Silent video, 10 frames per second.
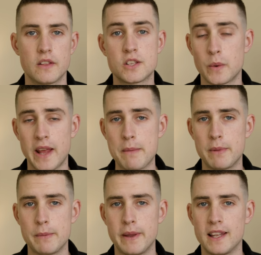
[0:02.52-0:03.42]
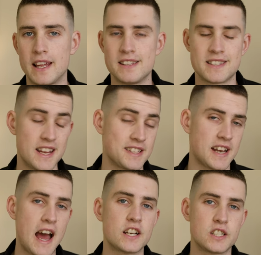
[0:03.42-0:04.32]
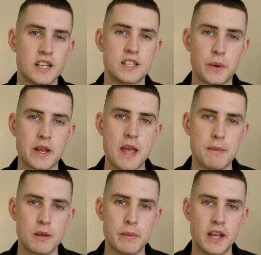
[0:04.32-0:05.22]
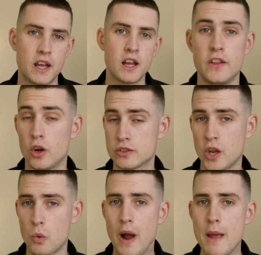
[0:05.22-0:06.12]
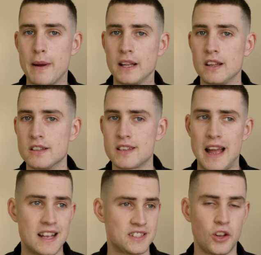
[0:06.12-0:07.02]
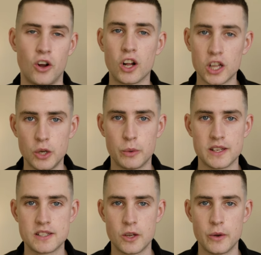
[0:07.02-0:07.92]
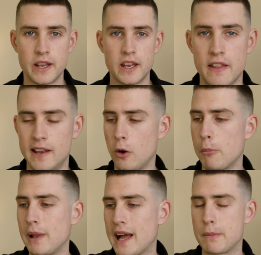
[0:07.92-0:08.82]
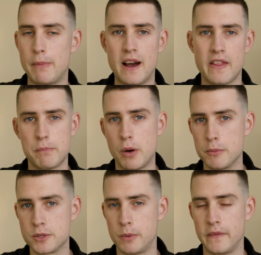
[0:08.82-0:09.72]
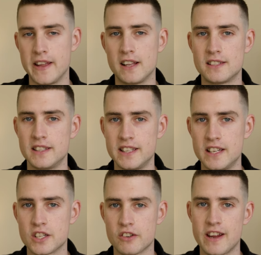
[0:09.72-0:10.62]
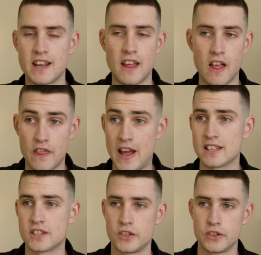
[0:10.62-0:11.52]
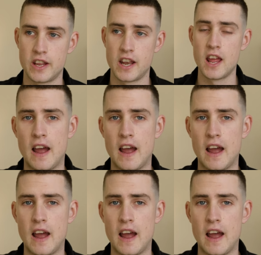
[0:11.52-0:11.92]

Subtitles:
The 28mm lens isn't actually a 28mm. The auto white balance hasn't got a clue what it's doing. The little black bar that pops up on the LCD screen, that's annoying.